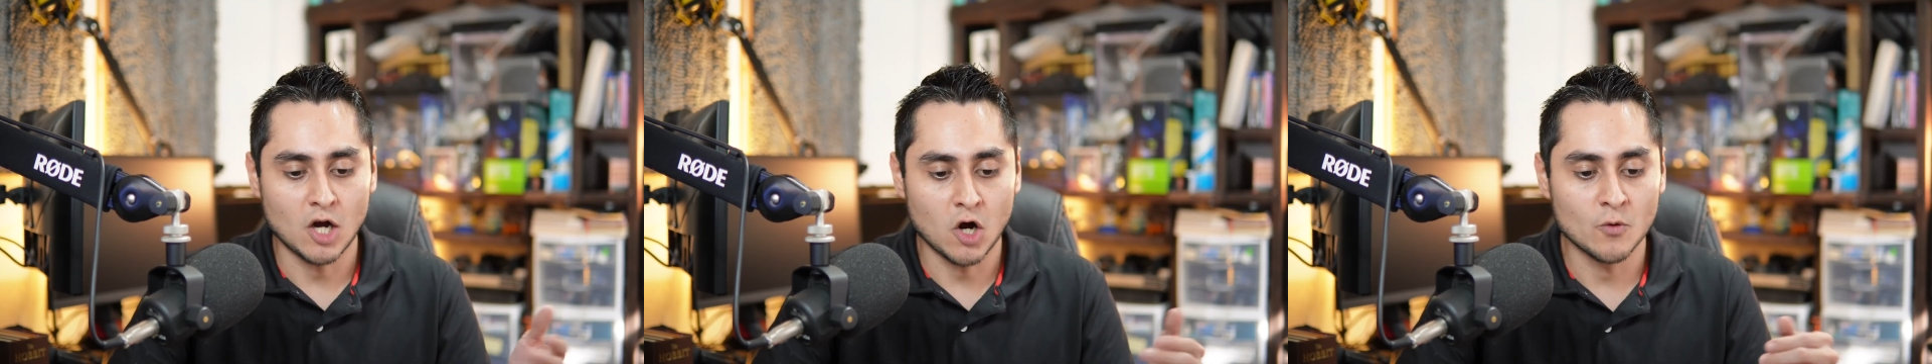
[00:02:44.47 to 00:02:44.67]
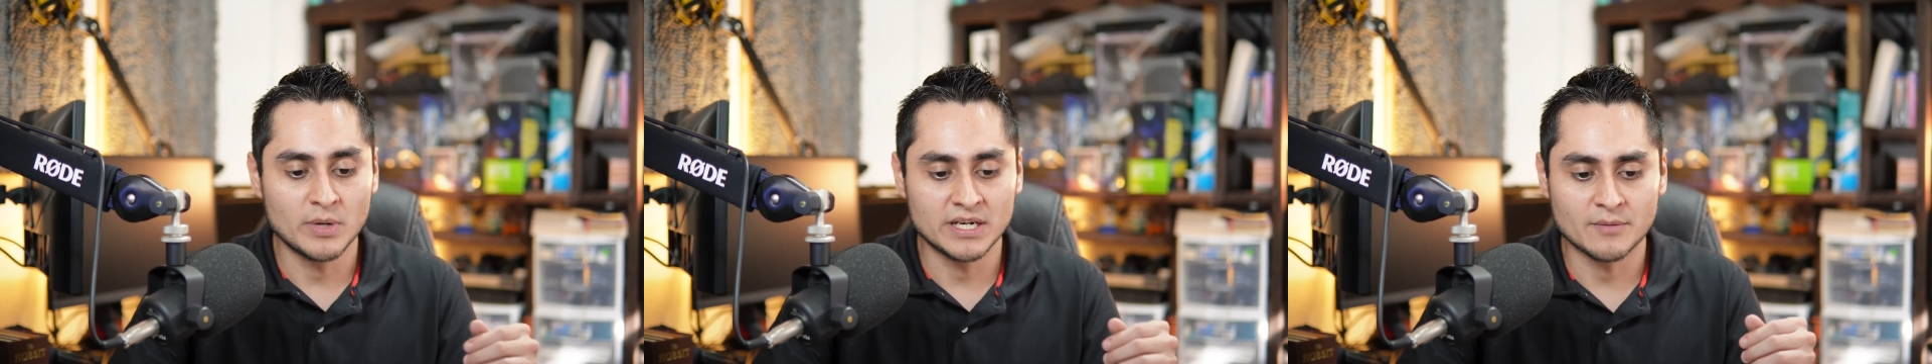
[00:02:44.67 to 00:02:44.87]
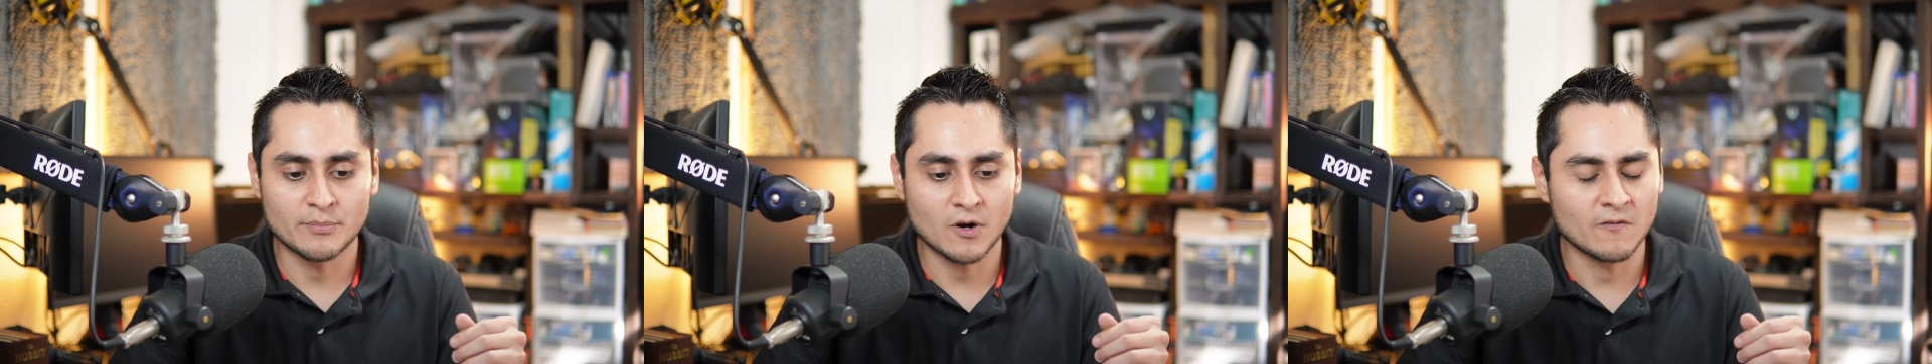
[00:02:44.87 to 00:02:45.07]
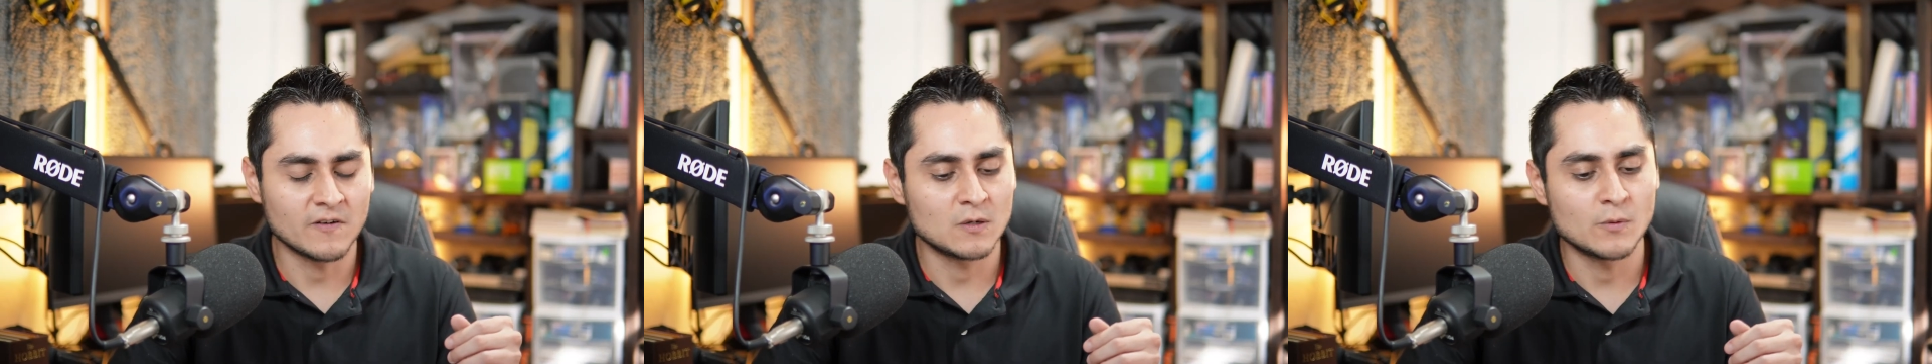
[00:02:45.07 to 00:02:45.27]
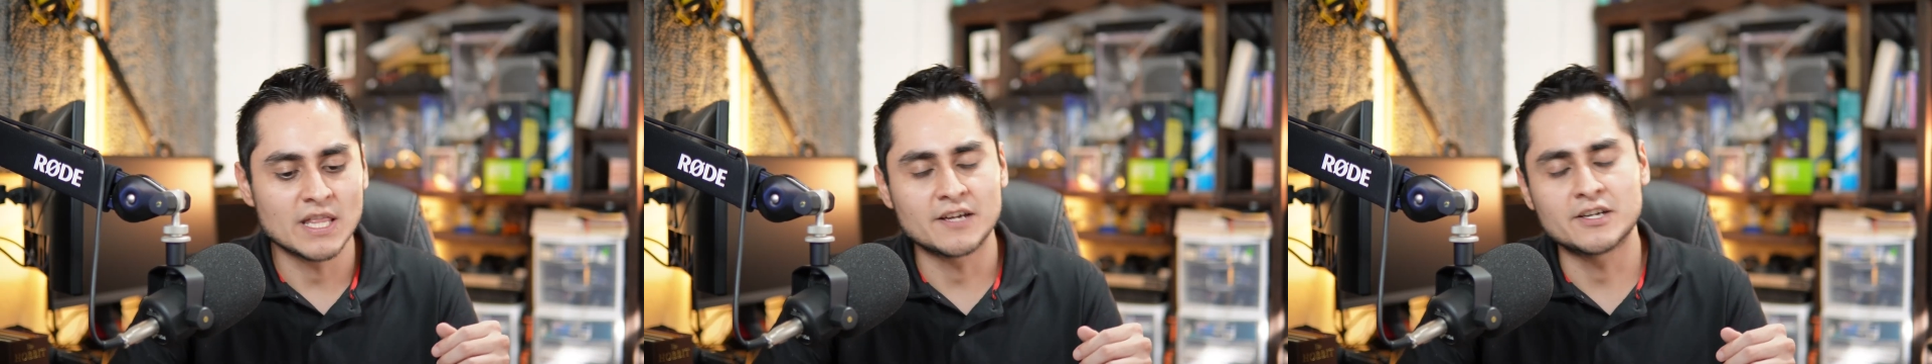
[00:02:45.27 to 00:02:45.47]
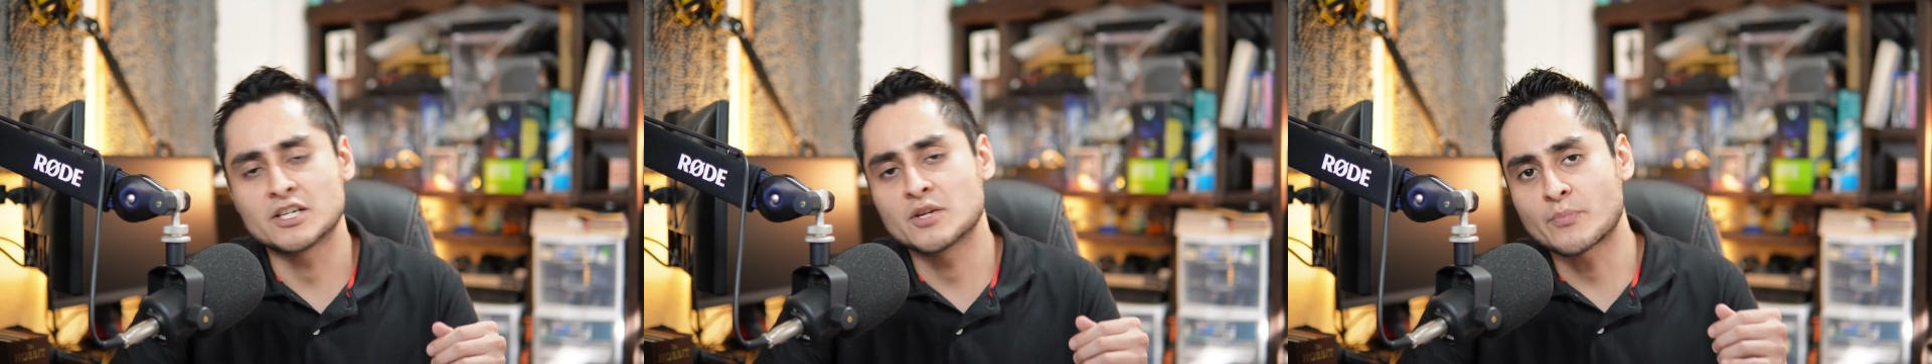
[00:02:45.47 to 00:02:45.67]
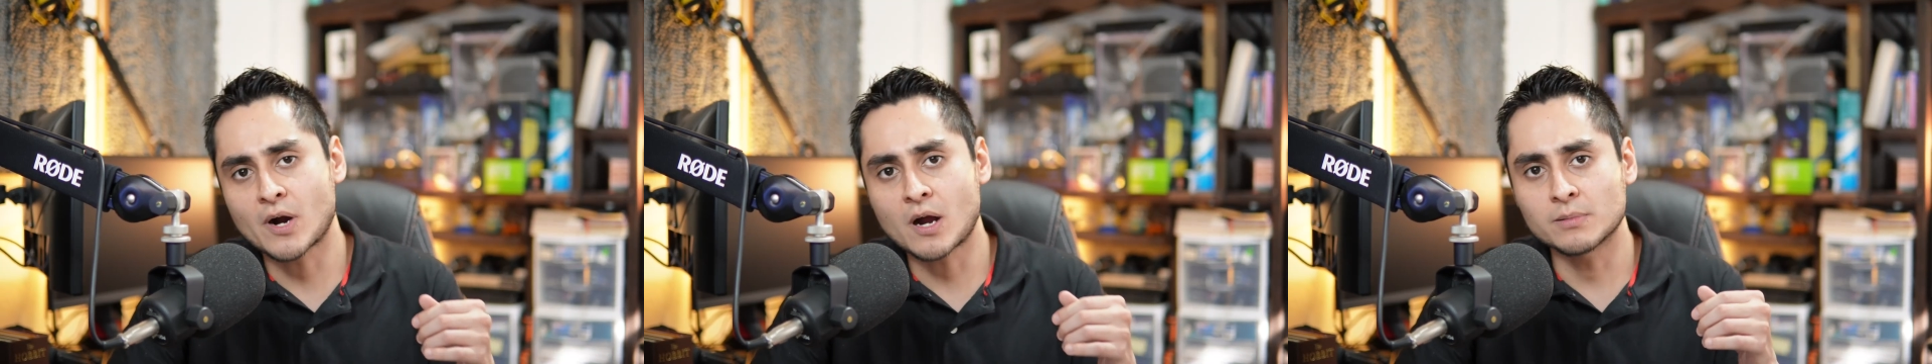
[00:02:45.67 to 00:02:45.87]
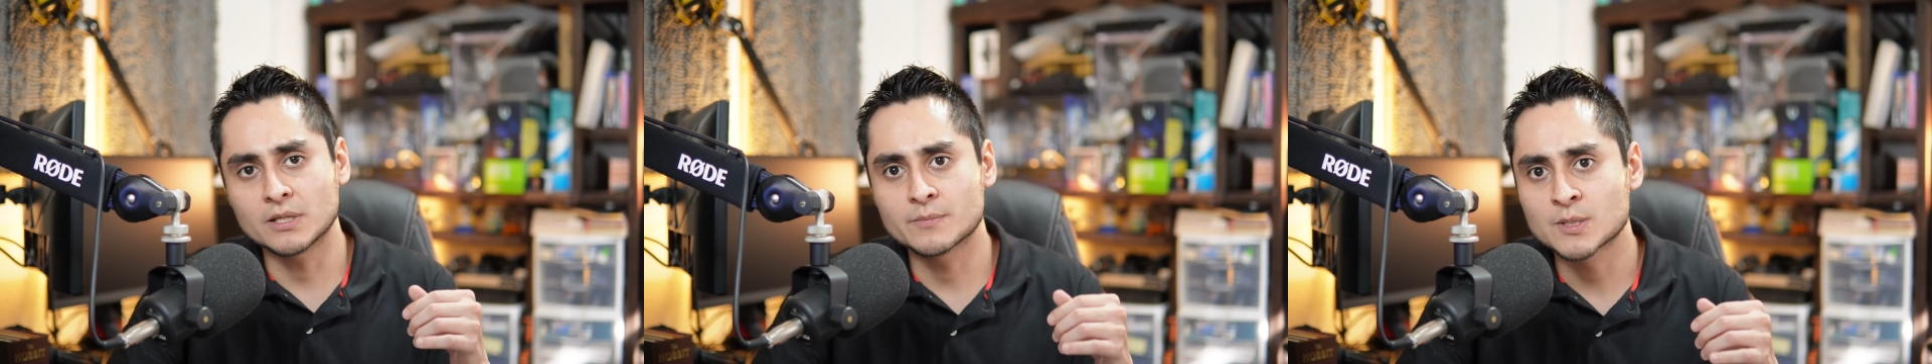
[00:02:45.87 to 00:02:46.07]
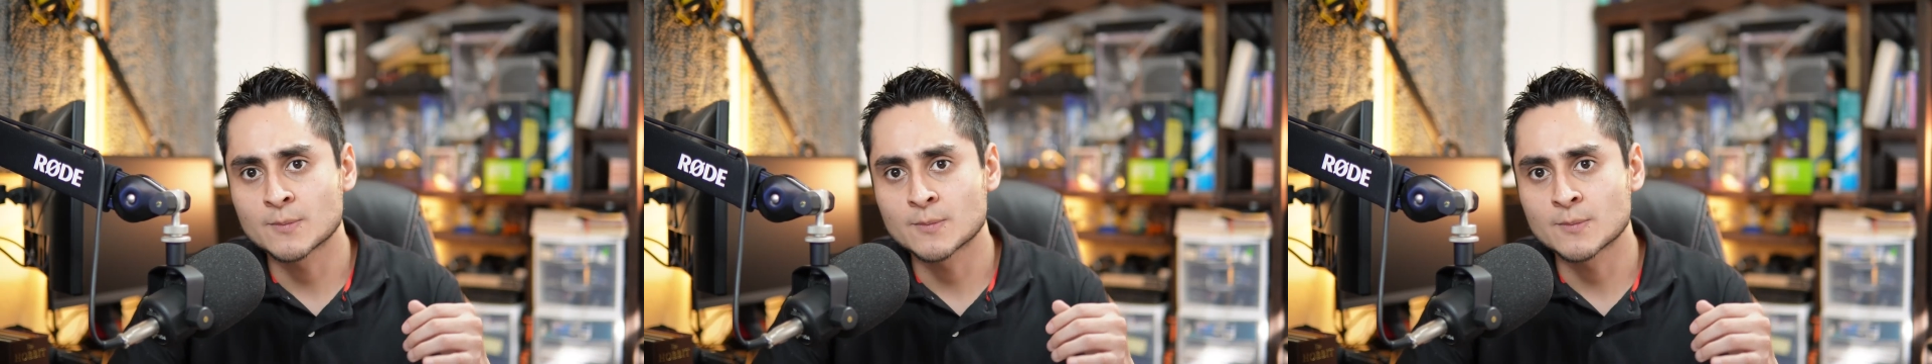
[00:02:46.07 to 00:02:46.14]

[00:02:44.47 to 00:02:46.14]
open a profile without any problems.